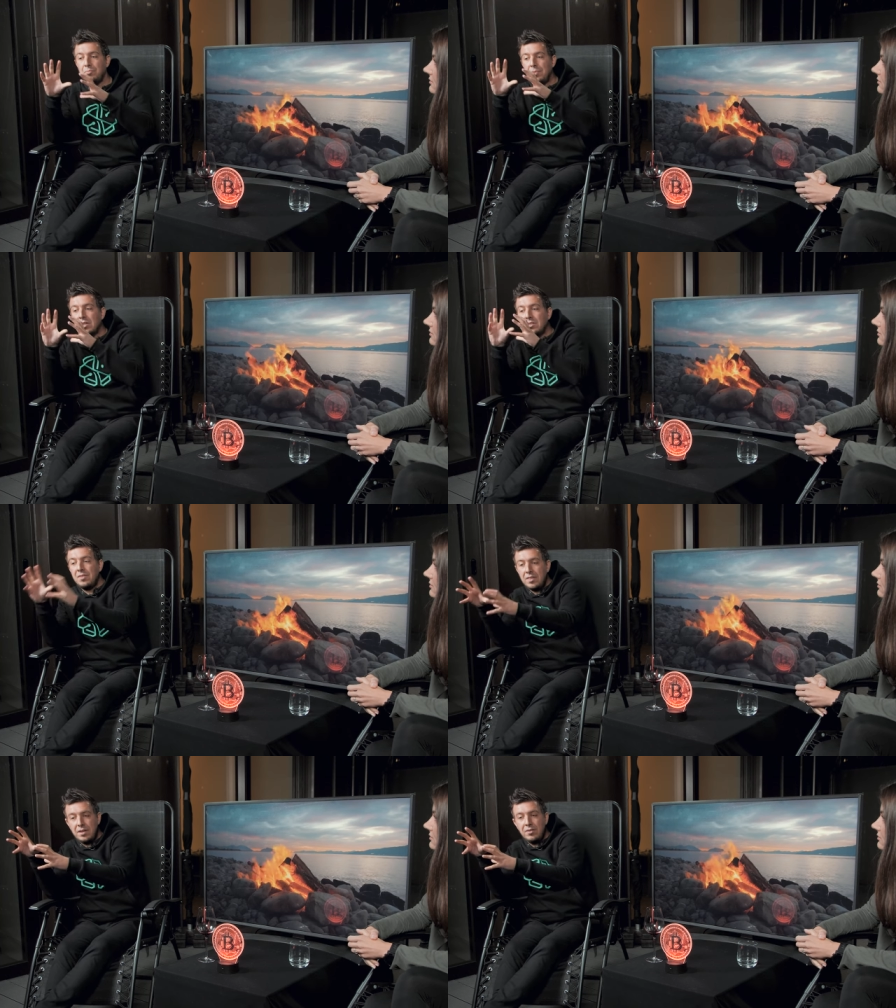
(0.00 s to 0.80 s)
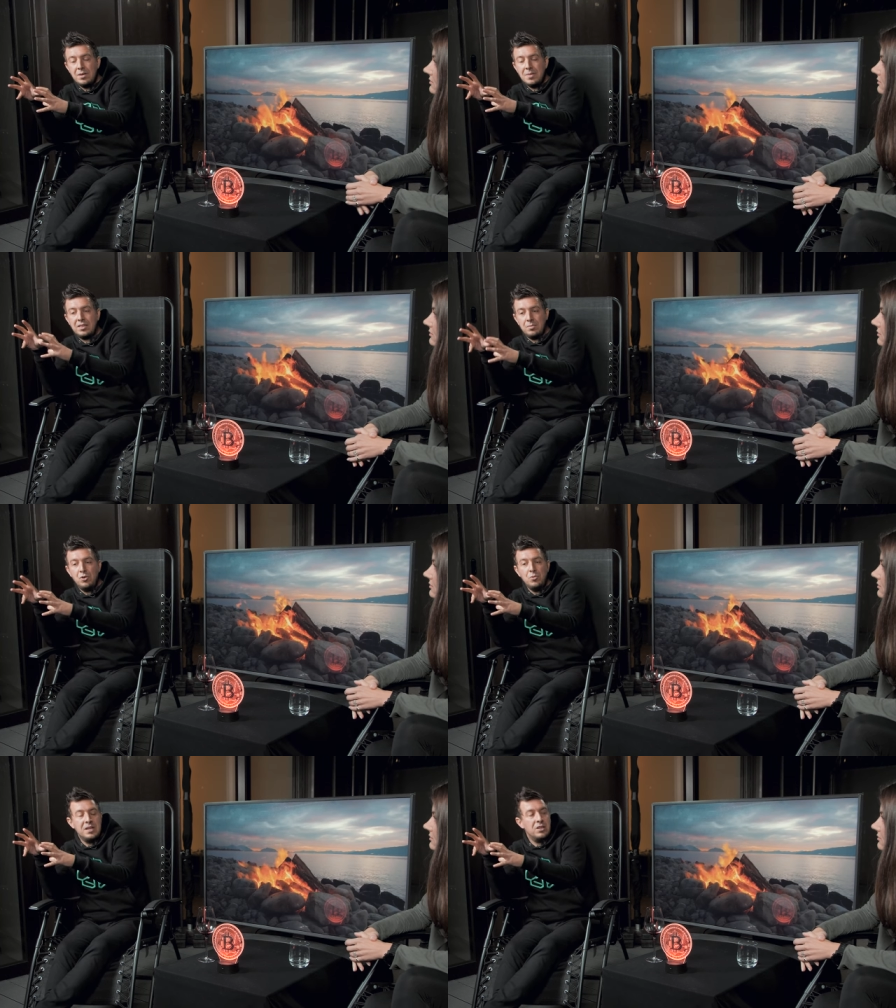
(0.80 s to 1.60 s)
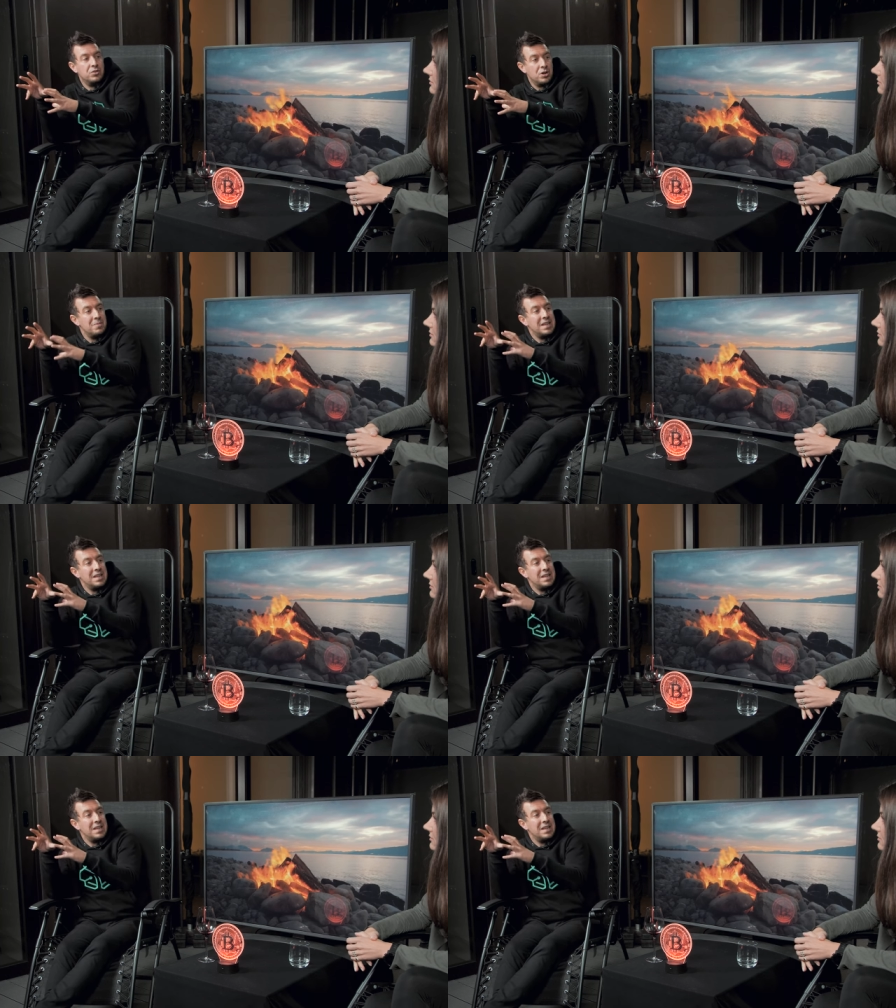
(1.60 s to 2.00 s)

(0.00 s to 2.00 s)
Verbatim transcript: because of Ethereum at the moment, you know, there are